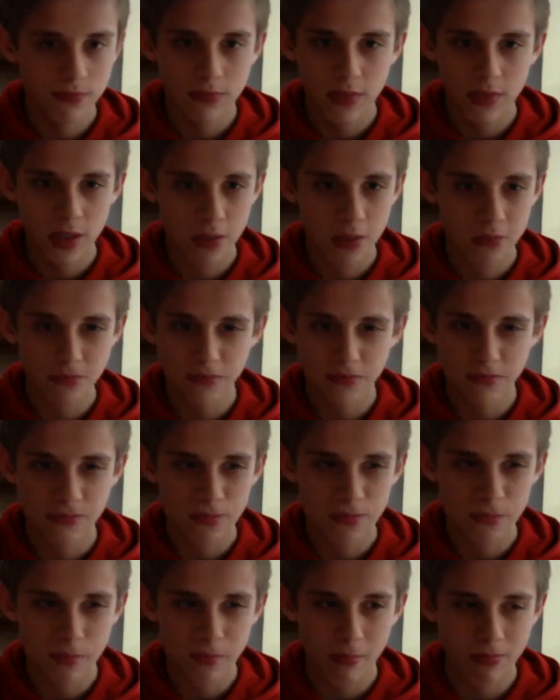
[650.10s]
And
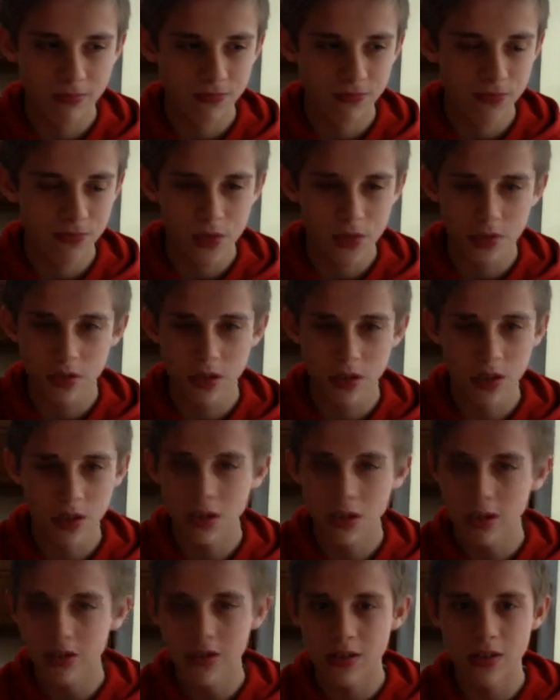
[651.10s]
I'm just like, you
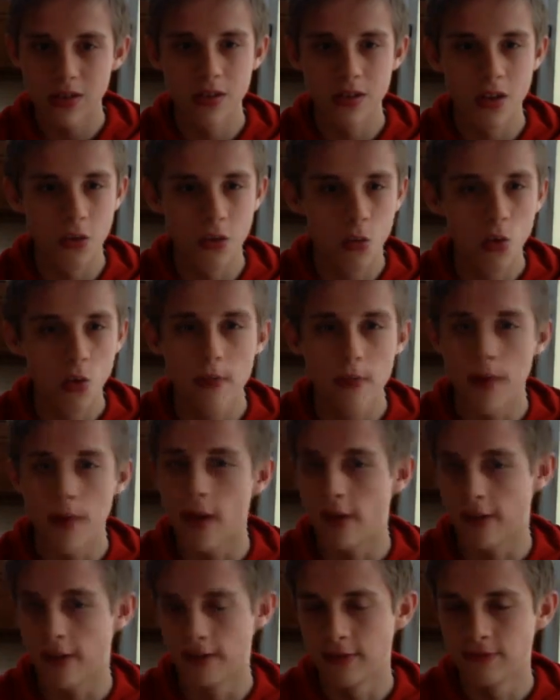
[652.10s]
guys could have done way
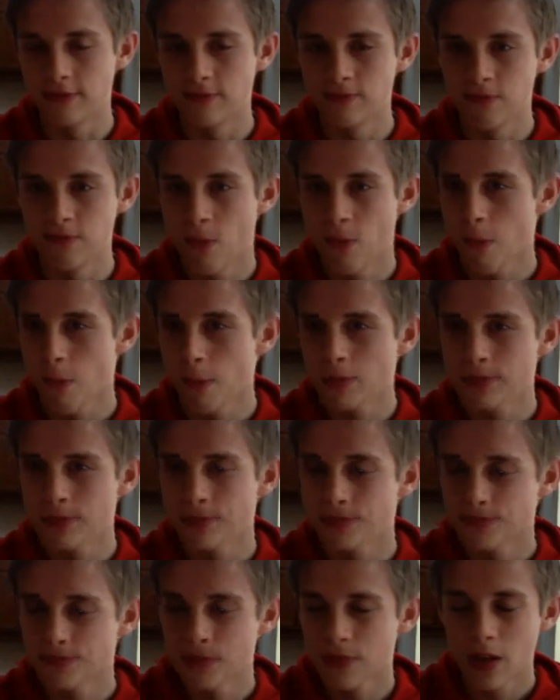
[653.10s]
better.
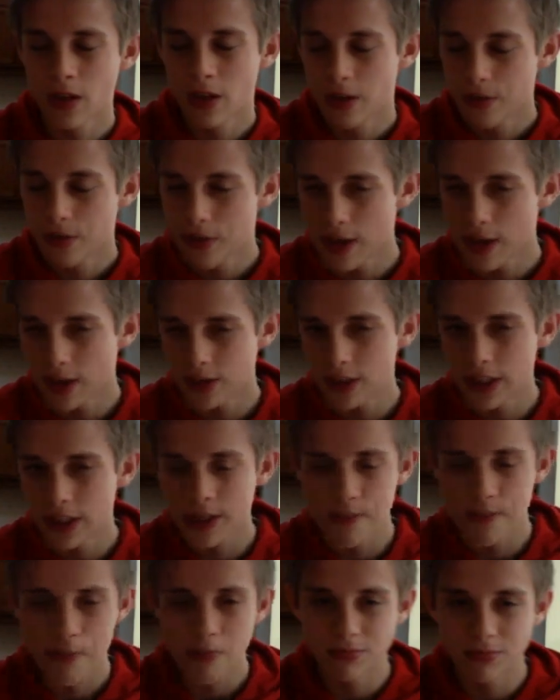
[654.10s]
That's
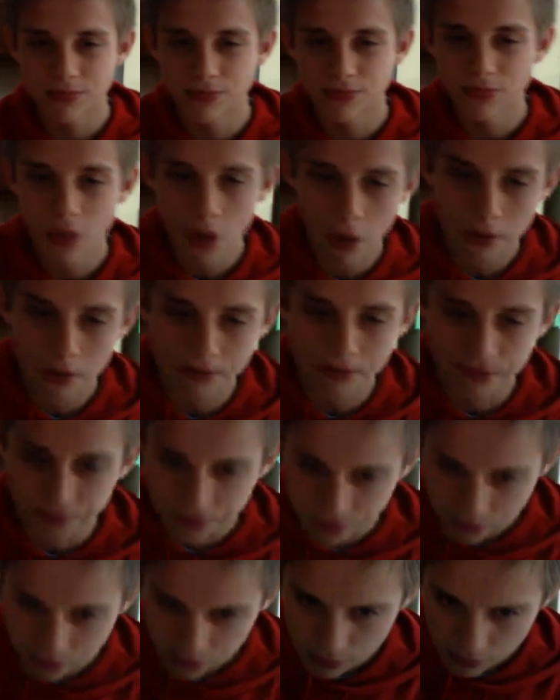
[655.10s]
it. I'm
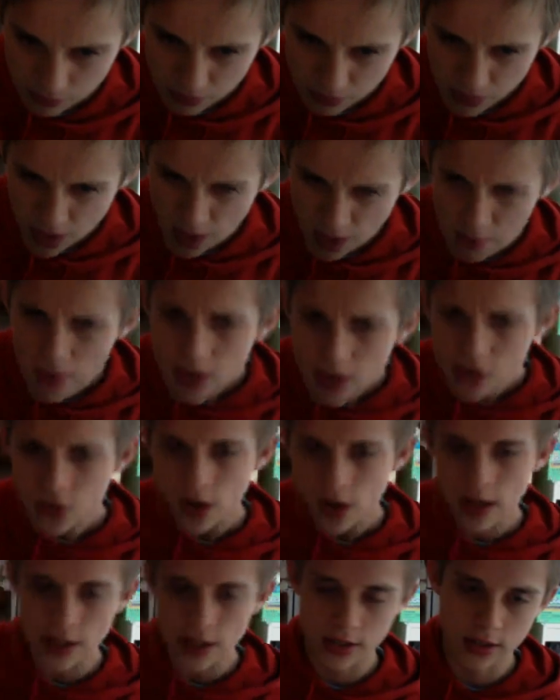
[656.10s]
not
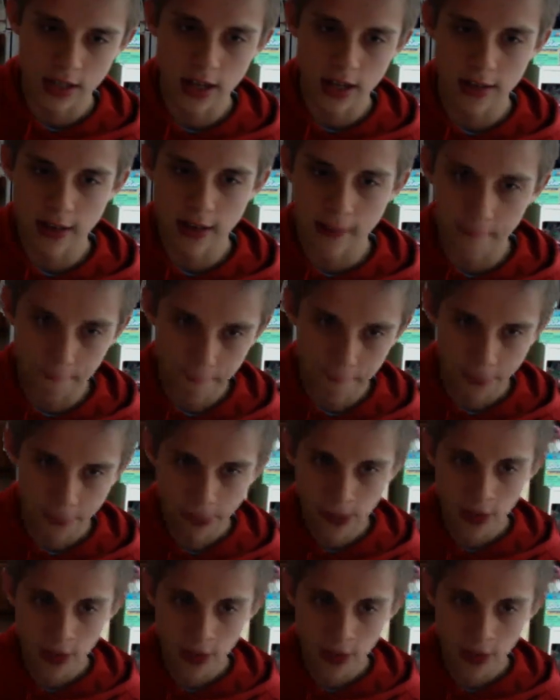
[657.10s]
trying to say that,